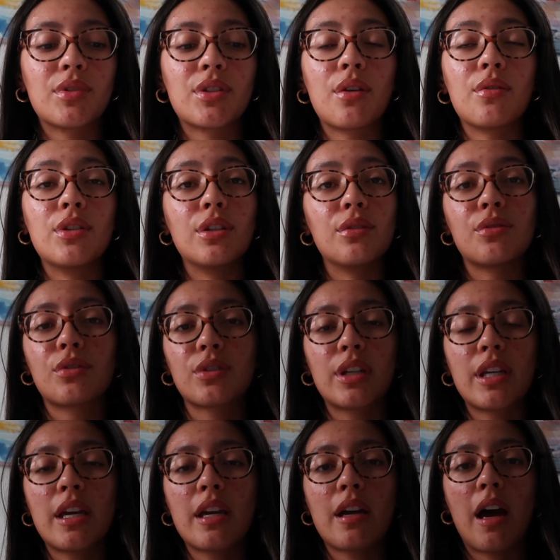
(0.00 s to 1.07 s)
So
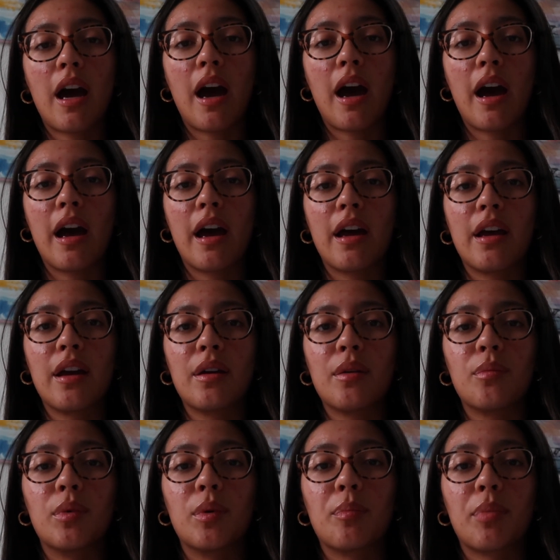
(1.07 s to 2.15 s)
usually I
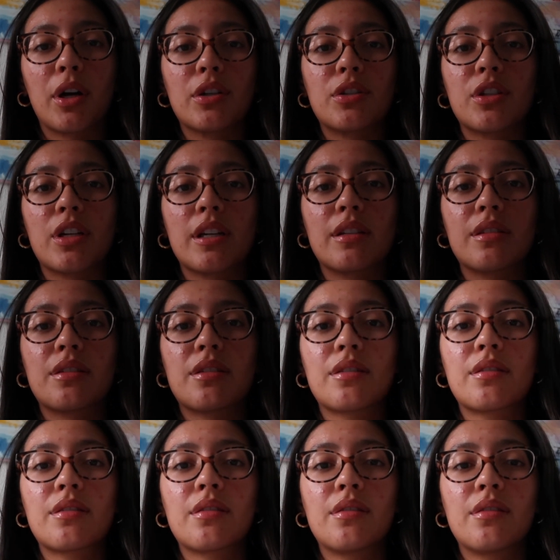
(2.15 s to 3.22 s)
will
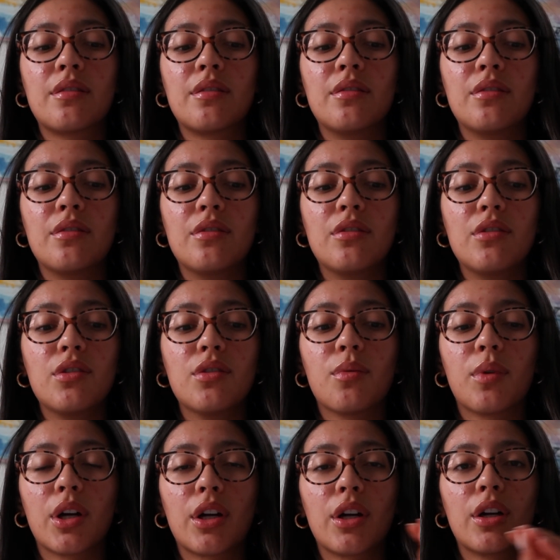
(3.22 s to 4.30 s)
purchase
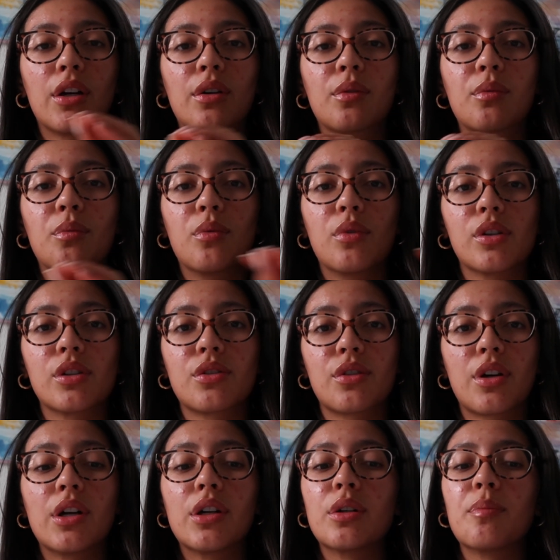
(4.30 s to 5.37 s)
newer
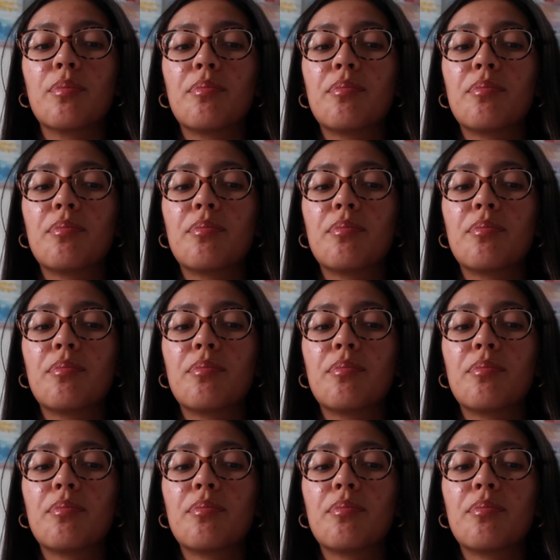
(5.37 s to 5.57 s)
wardrobe